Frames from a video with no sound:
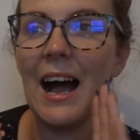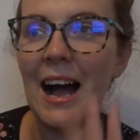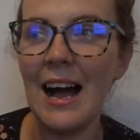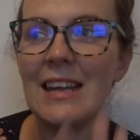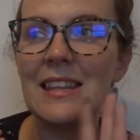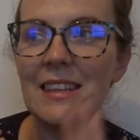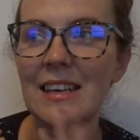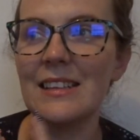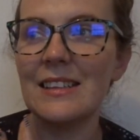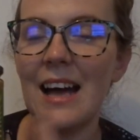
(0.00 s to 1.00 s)
I
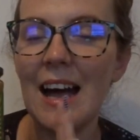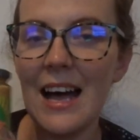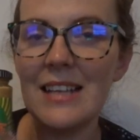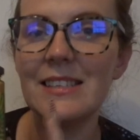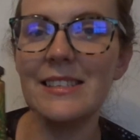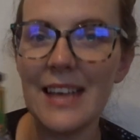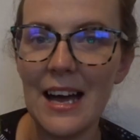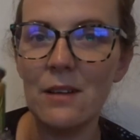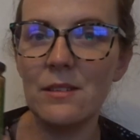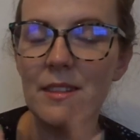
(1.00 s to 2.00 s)
think, hands
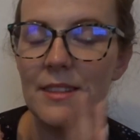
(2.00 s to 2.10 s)
down,